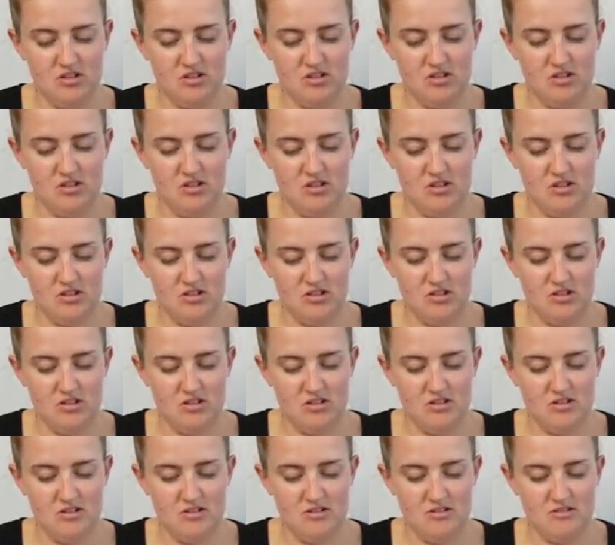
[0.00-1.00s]

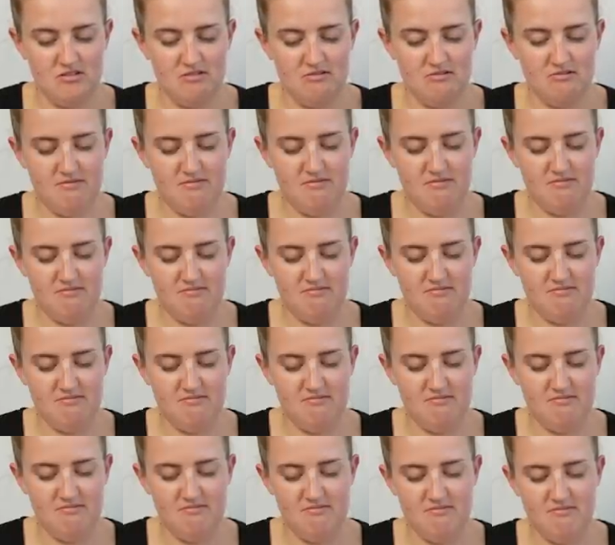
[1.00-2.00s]

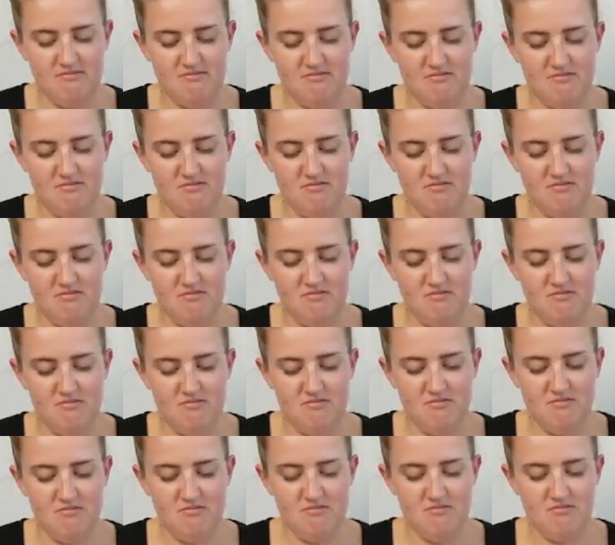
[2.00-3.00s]

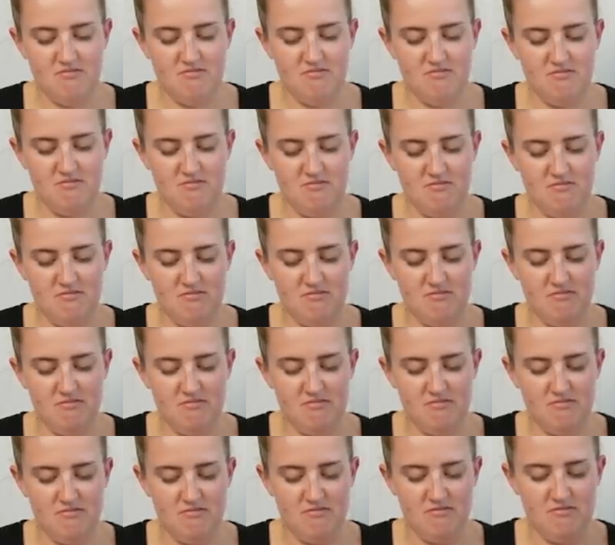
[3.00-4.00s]

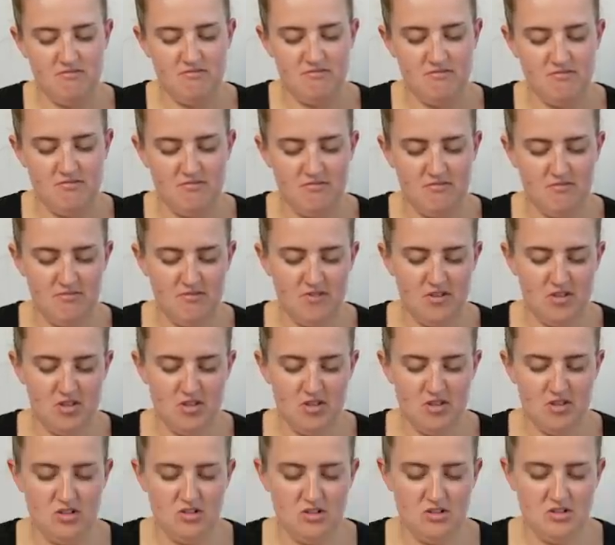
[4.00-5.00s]

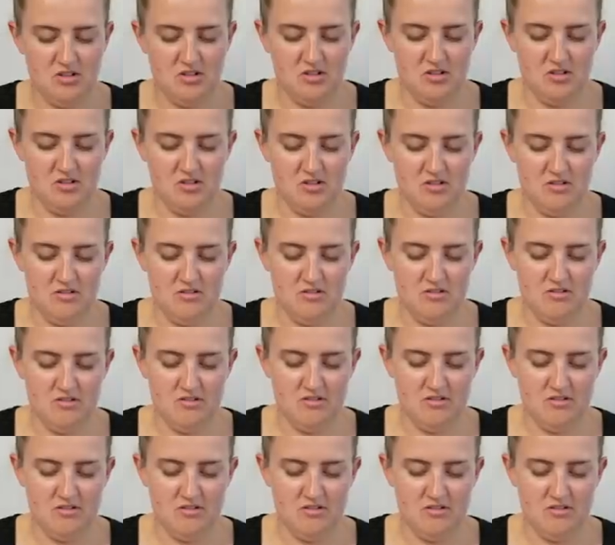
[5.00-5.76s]
The person shown says nothing.